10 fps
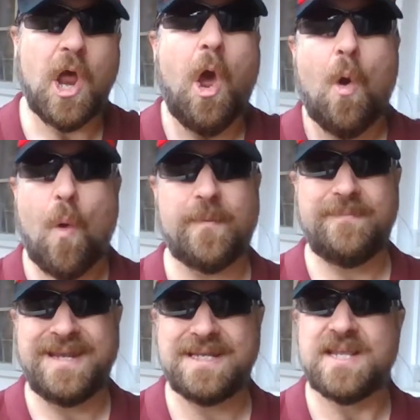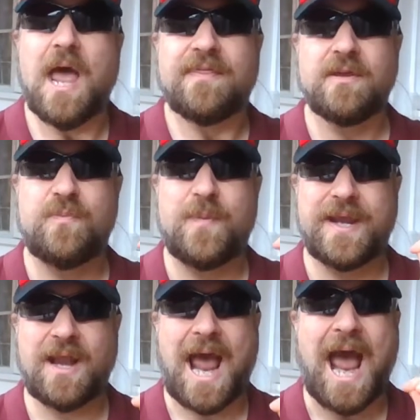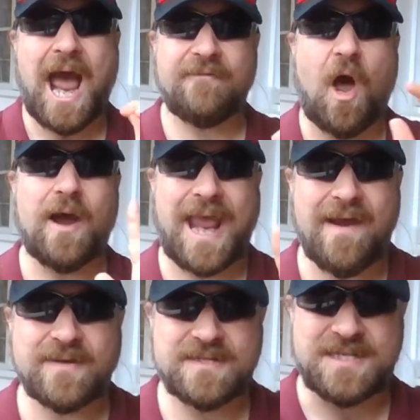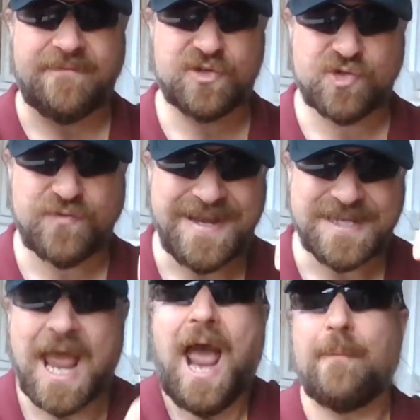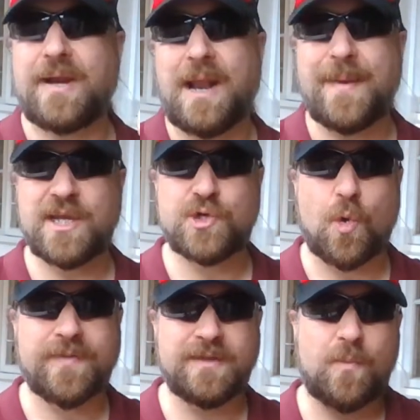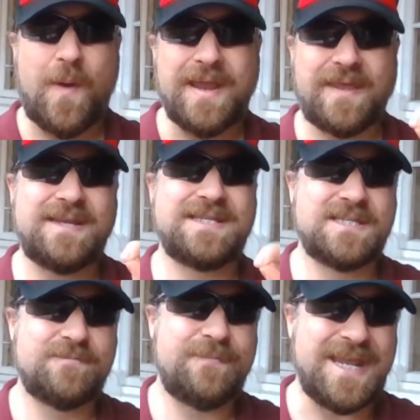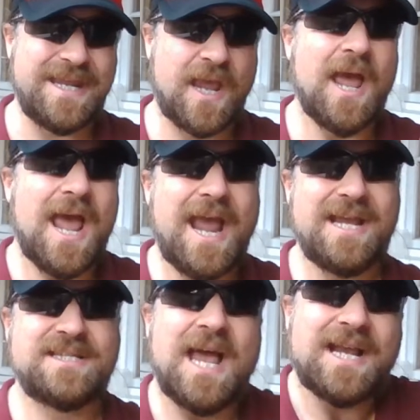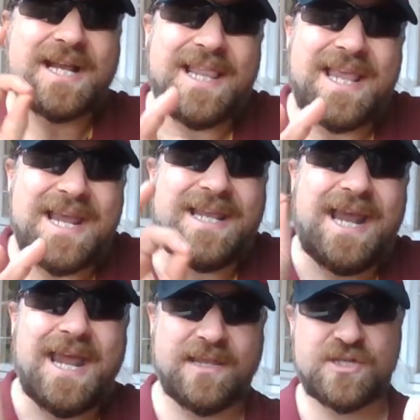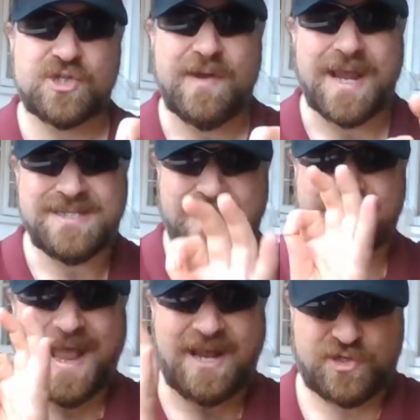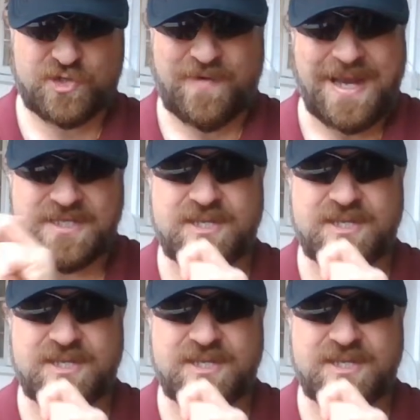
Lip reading: what we mean is that we're going to have our characters have a trait, and we're going to make sure that the way they speak is clearly illustrating that trait. So,